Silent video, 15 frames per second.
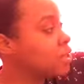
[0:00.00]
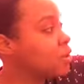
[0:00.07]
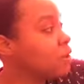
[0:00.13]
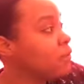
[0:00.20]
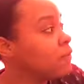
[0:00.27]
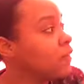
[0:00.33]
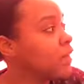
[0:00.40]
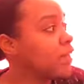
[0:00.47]

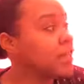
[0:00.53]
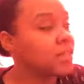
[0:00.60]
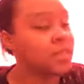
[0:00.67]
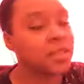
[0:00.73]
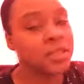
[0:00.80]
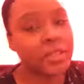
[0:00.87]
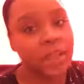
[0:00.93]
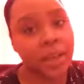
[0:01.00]
don't forget
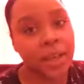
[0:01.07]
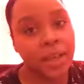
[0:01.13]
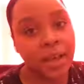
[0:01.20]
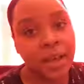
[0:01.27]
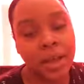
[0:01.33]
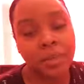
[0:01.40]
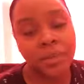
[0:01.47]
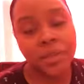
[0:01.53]
to like,
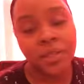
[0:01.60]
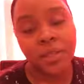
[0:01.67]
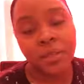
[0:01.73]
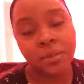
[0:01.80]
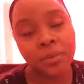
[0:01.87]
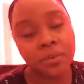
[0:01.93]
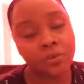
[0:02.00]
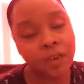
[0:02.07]
comment,
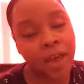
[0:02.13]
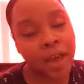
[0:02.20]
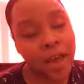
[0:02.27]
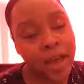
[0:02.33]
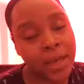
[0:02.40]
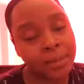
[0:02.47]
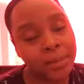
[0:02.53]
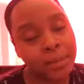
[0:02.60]

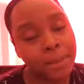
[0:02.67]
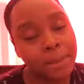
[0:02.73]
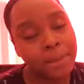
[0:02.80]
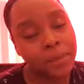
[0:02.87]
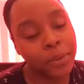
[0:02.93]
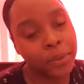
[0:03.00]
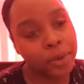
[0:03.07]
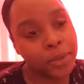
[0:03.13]
subscribe,
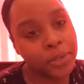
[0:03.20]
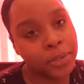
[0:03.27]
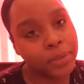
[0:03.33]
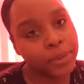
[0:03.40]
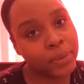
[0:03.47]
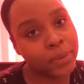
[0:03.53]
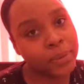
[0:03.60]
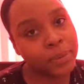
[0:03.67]

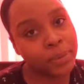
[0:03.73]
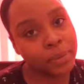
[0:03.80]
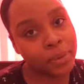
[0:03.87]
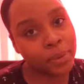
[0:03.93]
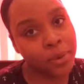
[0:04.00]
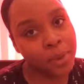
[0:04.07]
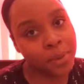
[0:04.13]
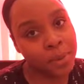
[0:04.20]

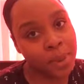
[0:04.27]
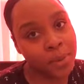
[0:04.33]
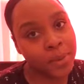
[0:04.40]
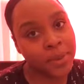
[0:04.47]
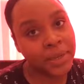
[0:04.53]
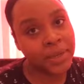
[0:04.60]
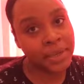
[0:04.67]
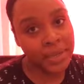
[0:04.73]
support me,
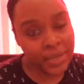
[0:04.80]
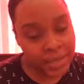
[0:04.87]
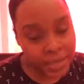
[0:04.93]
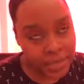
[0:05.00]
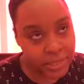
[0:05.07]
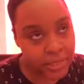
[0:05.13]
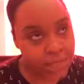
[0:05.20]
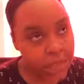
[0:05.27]

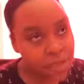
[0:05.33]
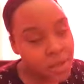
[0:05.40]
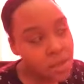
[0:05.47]
please.